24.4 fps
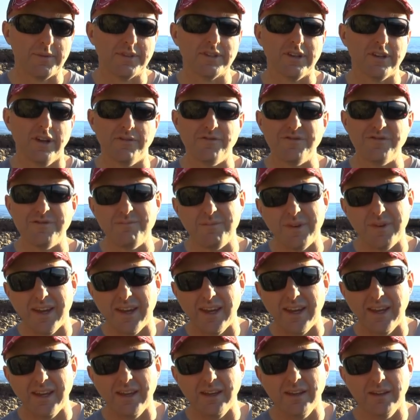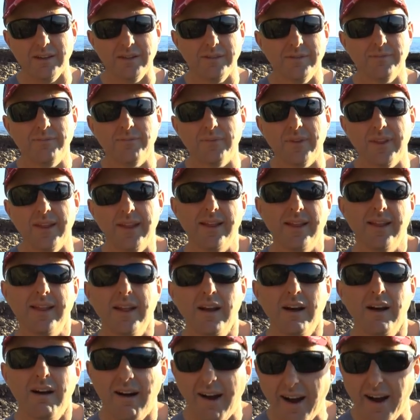So for me,
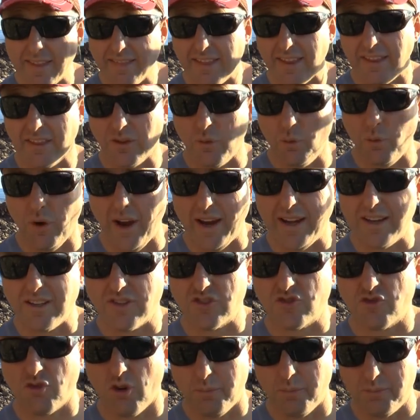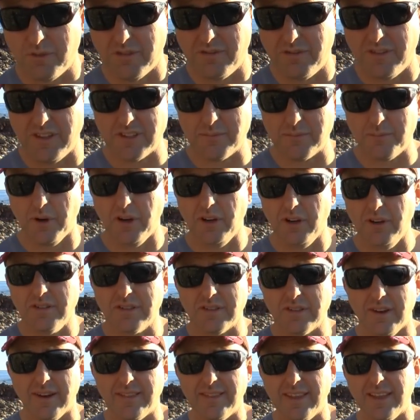I think the weight has dropped of this bow,
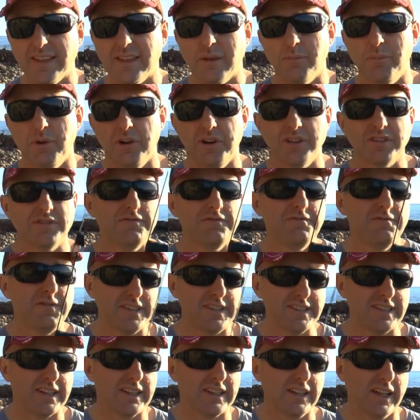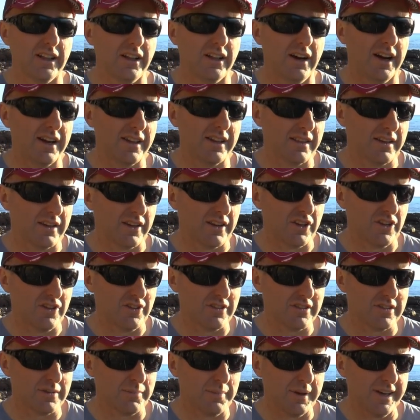so I think the bow's physically lighter than it
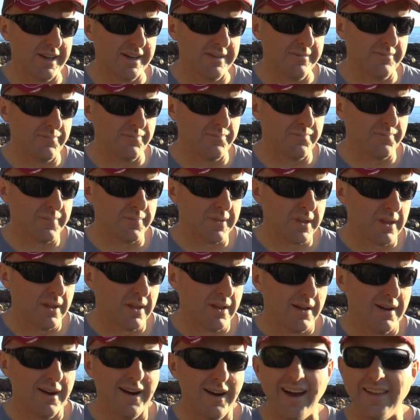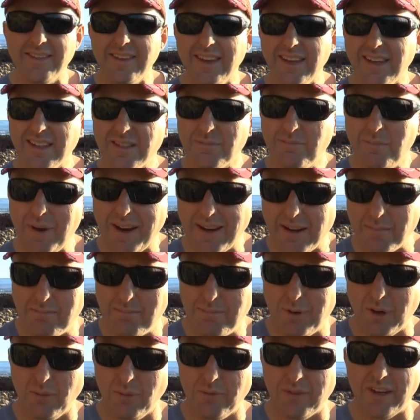used to be. I think it's better
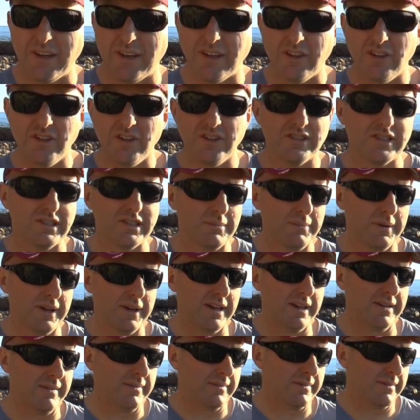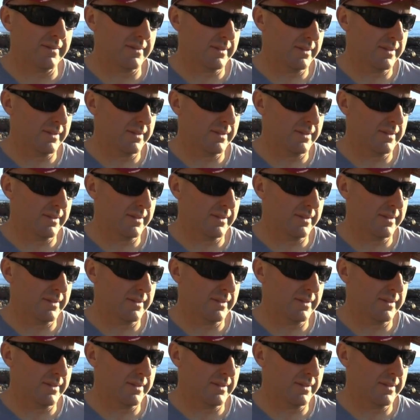built than it used to be.